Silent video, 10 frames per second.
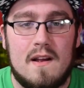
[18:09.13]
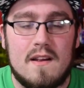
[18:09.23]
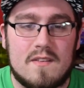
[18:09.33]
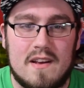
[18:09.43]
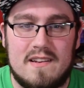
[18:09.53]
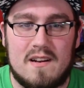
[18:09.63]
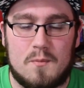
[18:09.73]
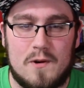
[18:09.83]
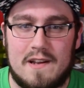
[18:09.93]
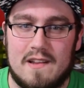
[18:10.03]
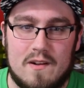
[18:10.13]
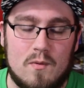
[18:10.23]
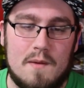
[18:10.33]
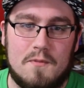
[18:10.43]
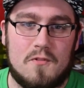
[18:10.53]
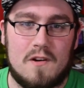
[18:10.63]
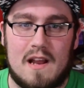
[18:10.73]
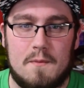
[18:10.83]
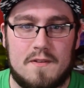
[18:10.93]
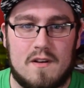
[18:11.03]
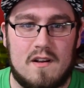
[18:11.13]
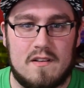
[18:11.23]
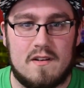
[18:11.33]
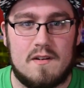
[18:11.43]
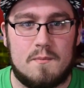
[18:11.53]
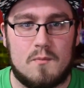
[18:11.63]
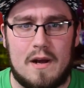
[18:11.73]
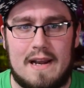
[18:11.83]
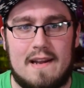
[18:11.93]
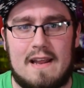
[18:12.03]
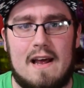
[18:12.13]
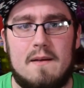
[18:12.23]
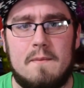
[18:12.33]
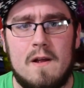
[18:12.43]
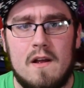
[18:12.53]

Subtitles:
So I ended up winning like right before time was called, or right at time.